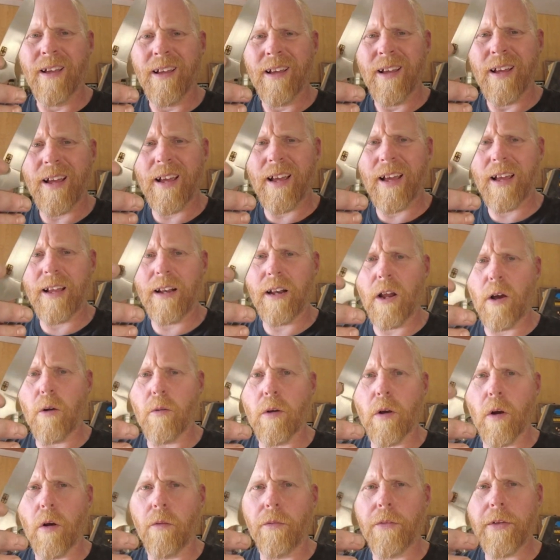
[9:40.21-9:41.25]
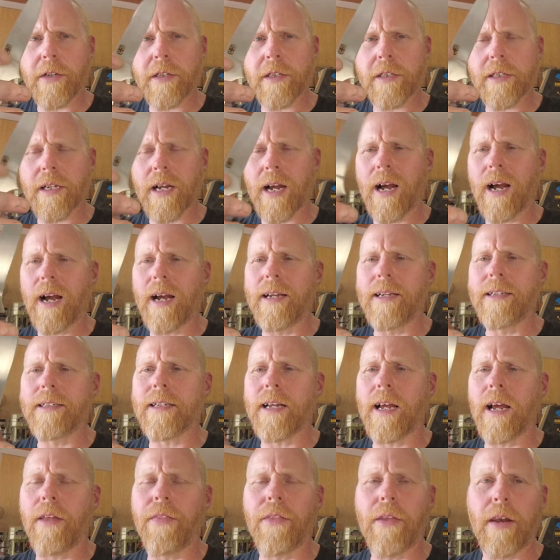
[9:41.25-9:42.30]
logo on this side,
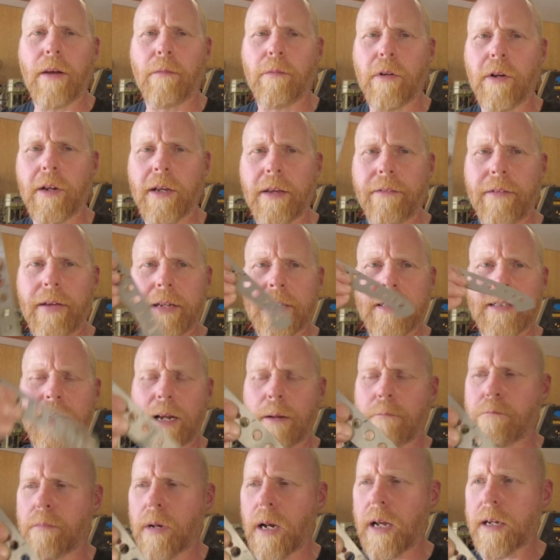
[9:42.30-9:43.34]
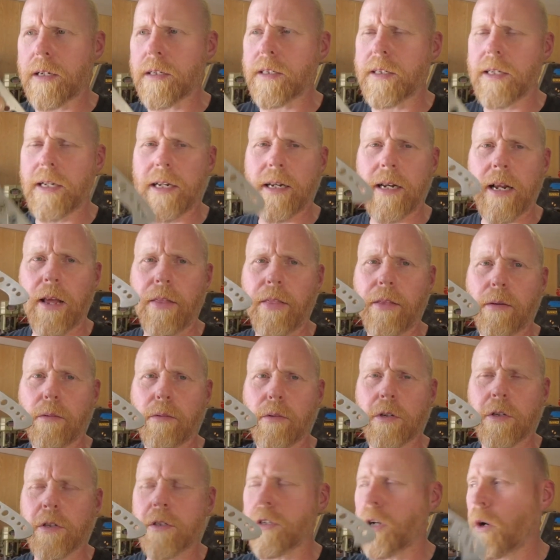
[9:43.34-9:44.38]
and then I'm going to give it a sandblasting, and then I'm
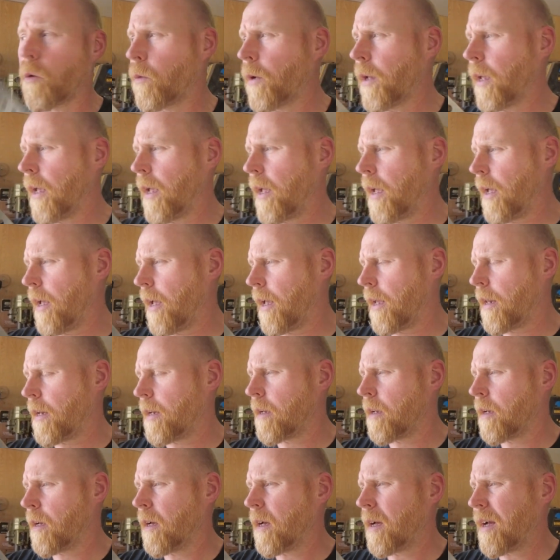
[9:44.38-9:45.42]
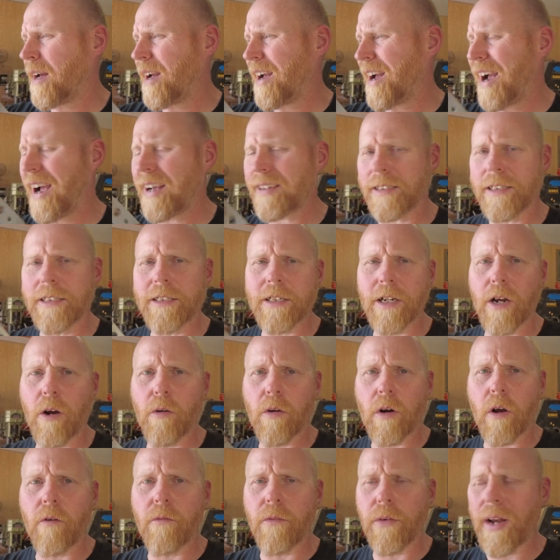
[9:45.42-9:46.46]
going to soak it in
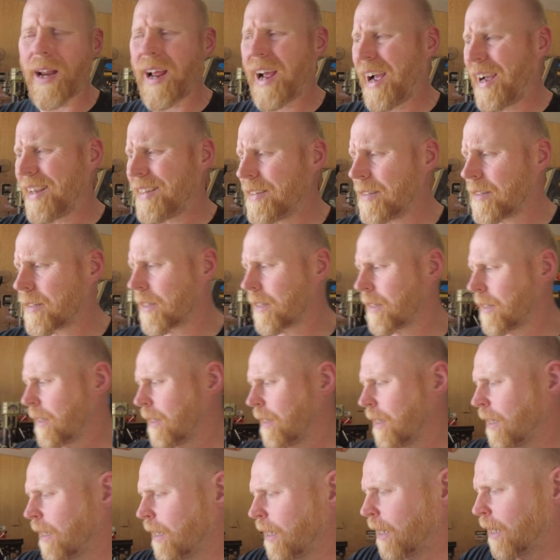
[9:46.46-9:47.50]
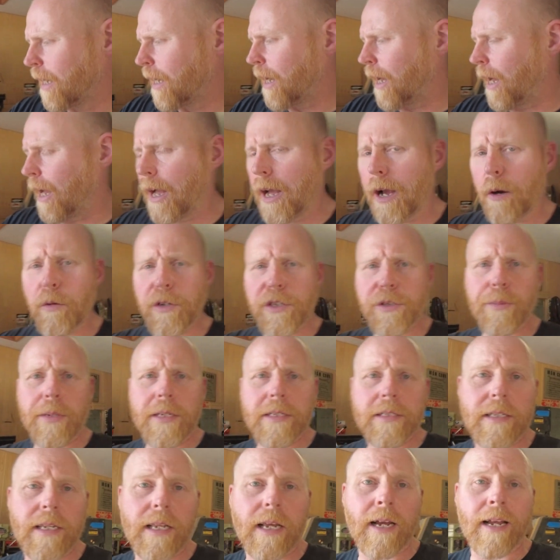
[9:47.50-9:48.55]
acetone overnight, which
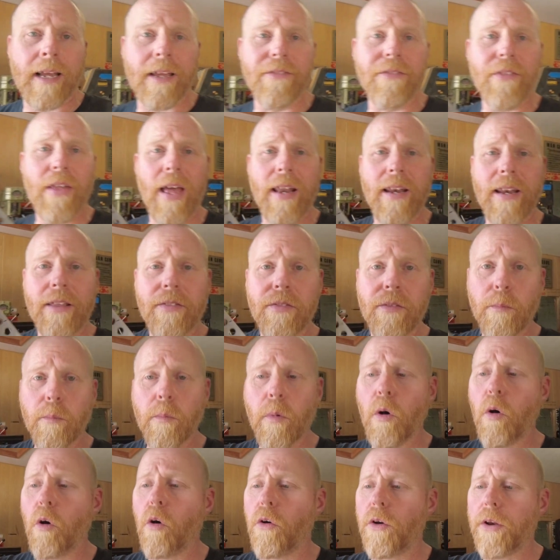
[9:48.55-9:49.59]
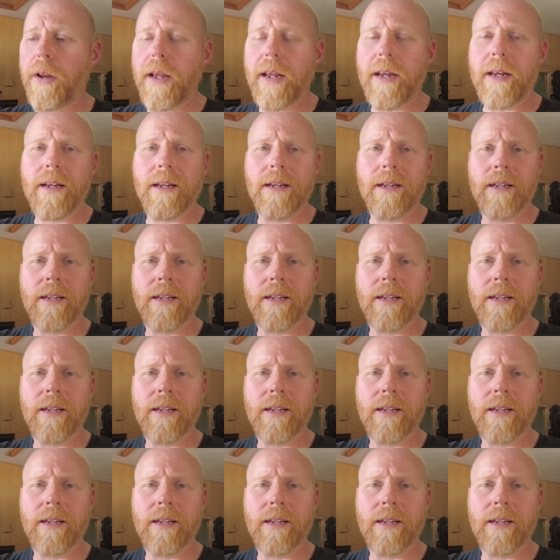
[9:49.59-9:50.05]
means that I can then in the morning